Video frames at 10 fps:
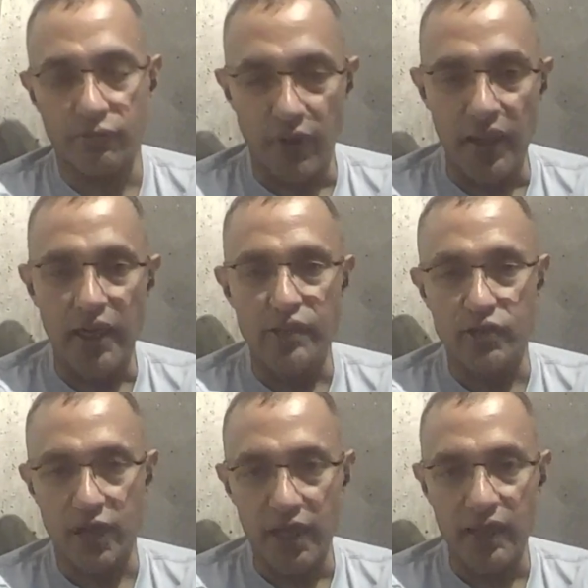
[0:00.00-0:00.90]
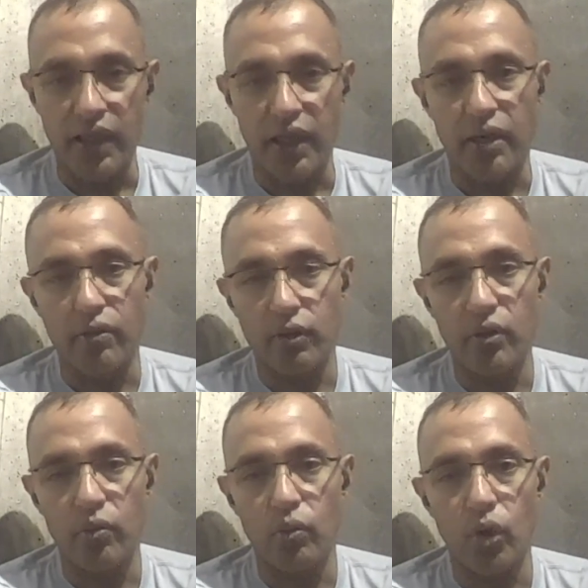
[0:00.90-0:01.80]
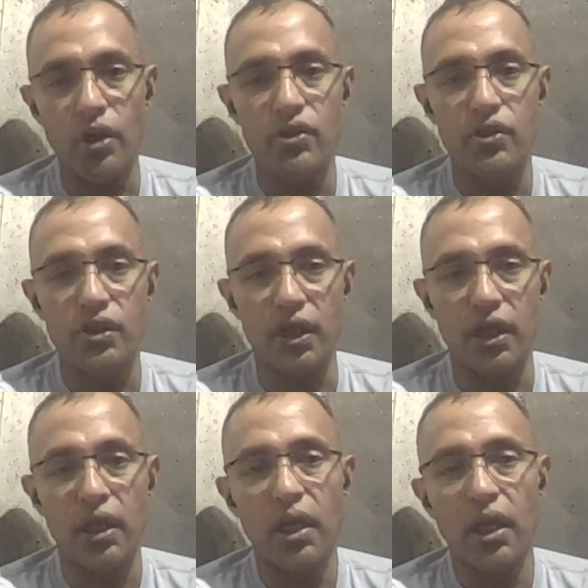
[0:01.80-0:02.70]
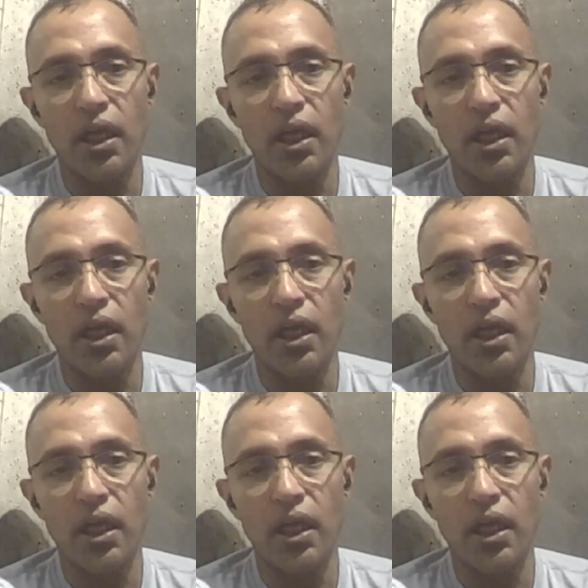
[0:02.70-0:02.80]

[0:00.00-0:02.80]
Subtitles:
finance and healthcare. Right? What is the